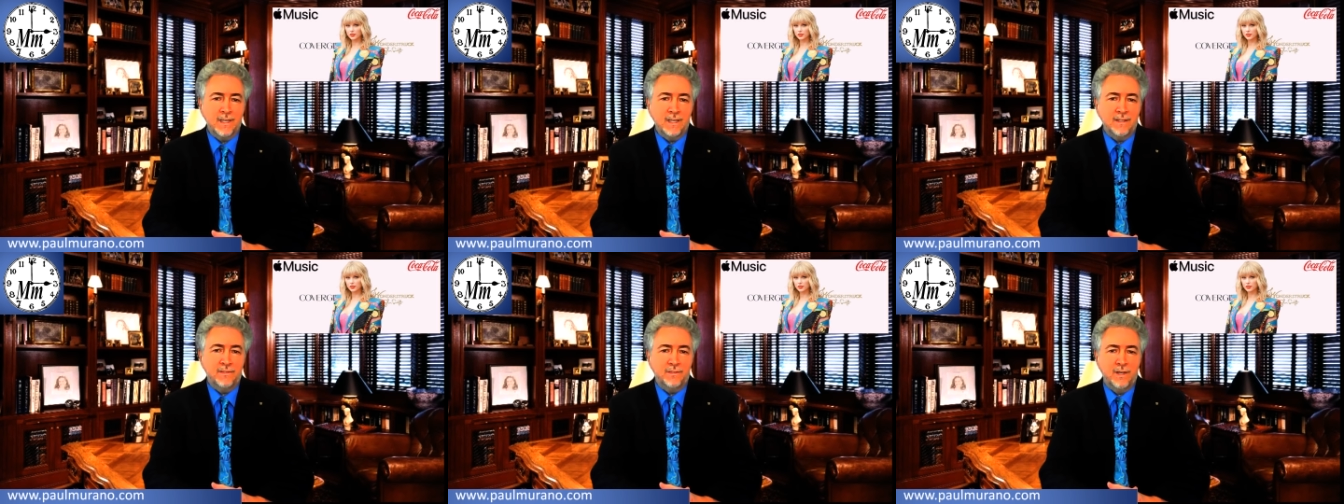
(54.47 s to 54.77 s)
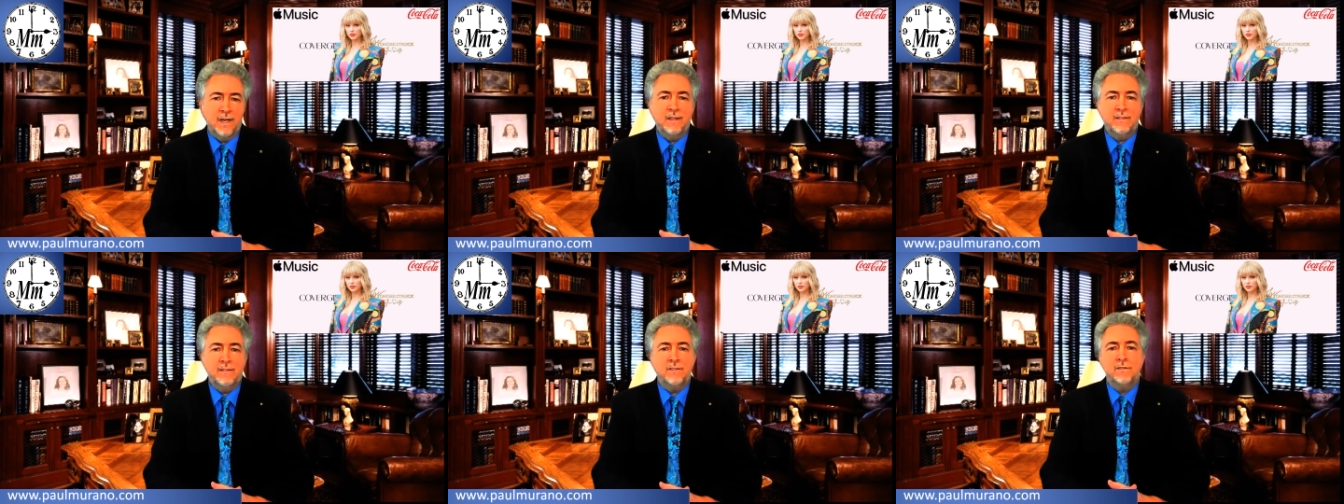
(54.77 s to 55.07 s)

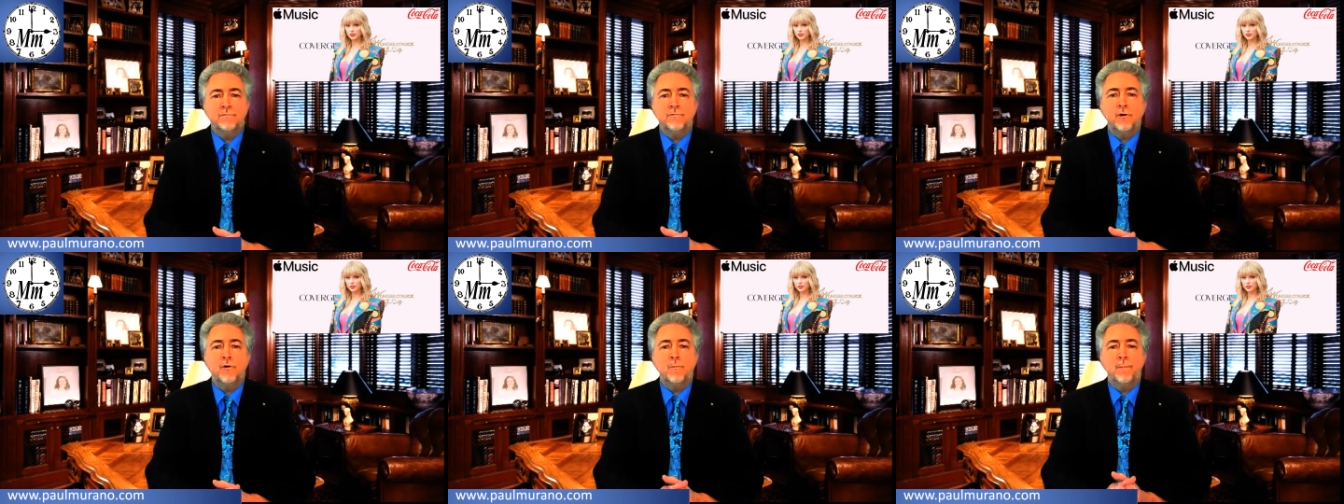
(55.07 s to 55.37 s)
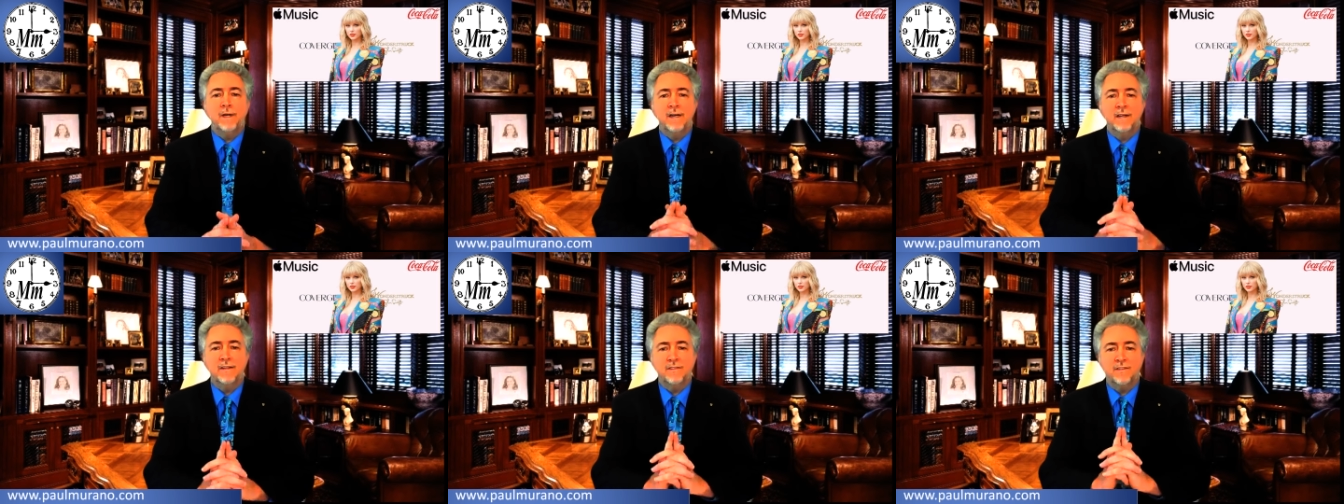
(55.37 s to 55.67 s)
Sex and
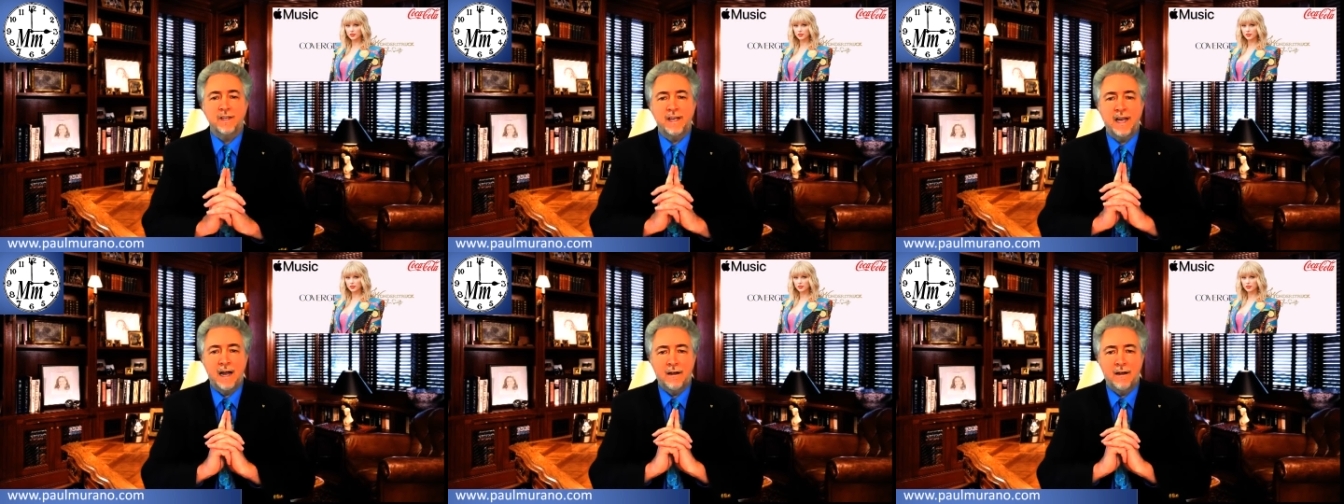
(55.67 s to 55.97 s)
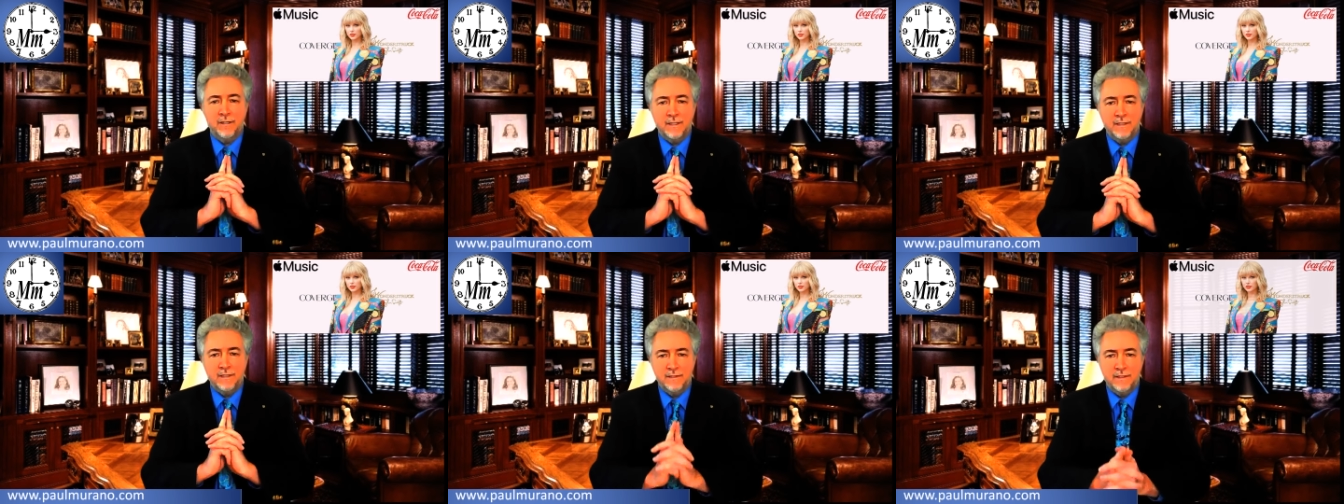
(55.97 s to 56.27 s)
romance
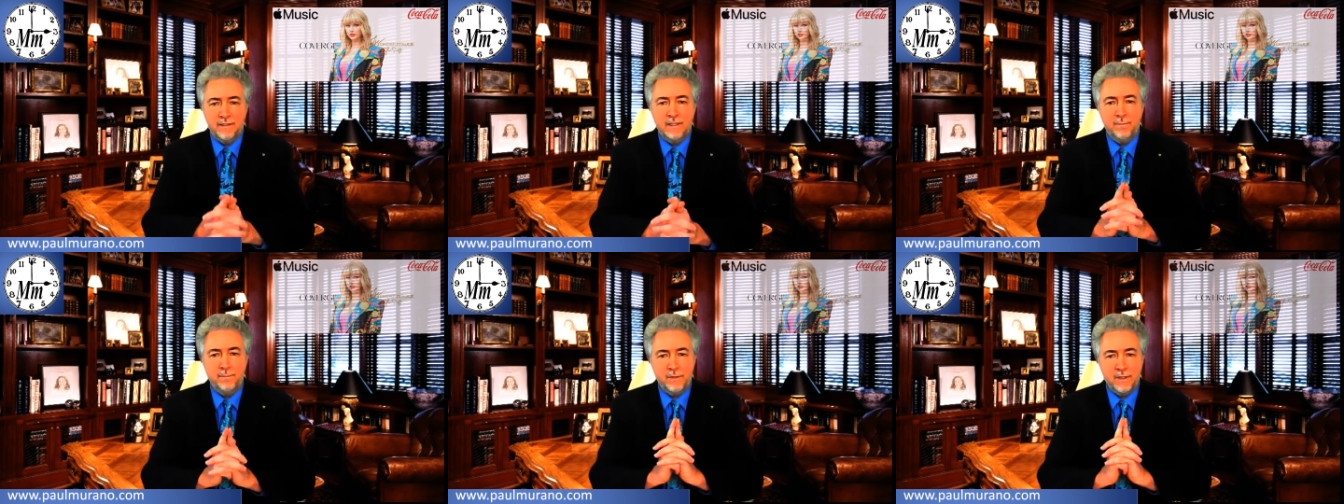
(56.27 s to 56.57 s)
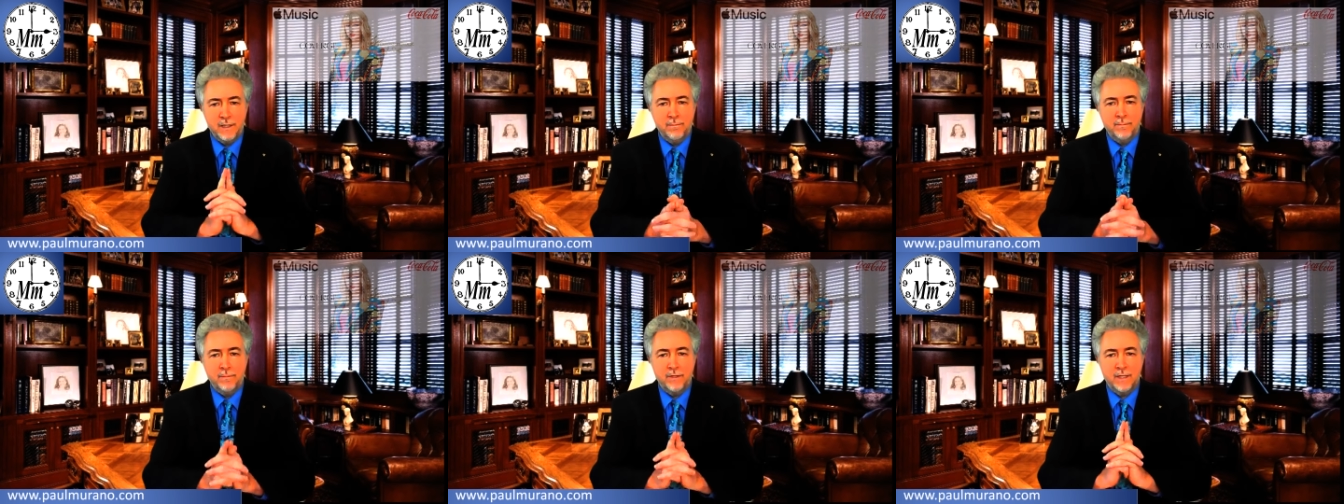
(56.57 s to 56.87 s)
carry deep
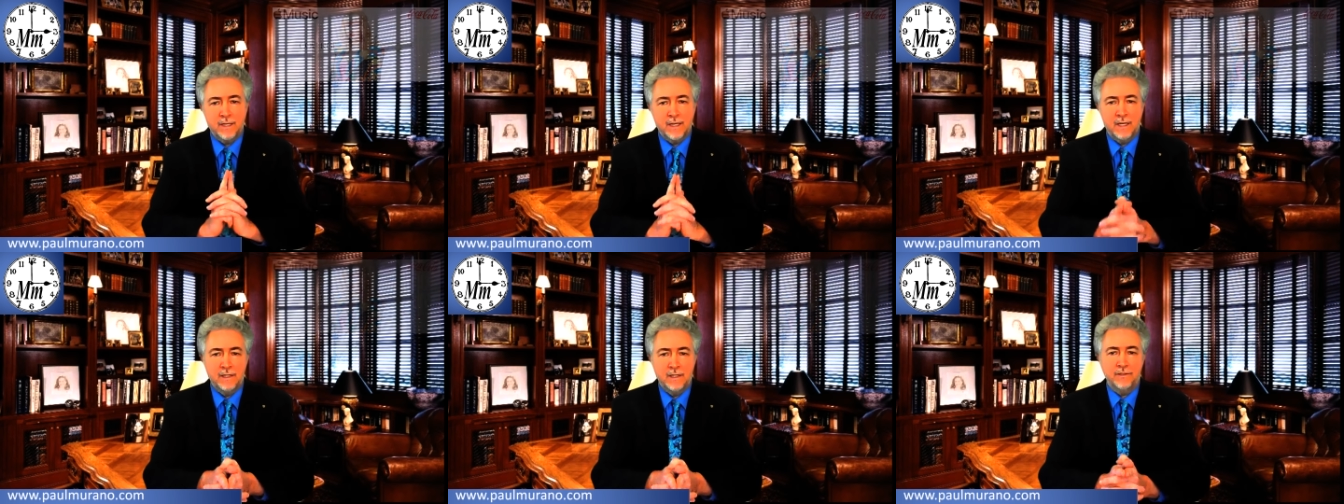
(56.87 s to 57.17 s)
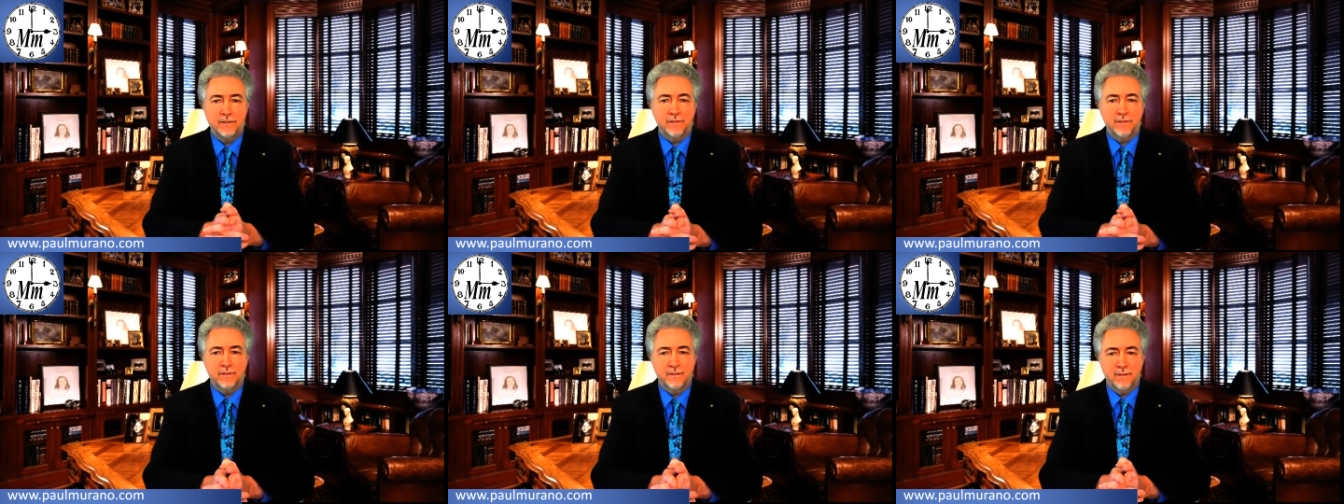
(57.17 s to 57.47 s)

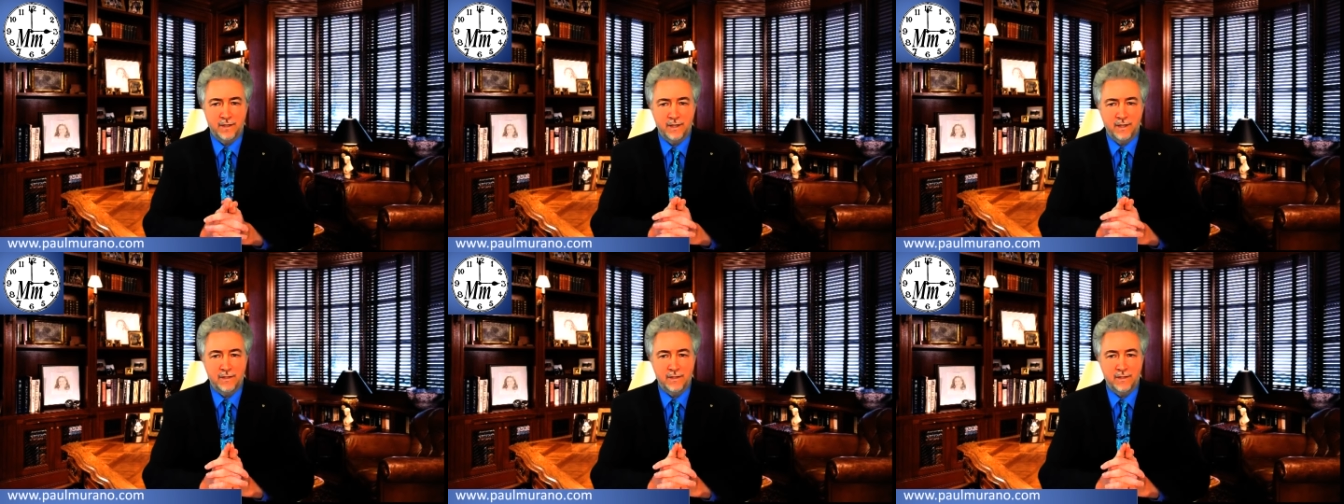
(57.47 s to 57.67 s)
implications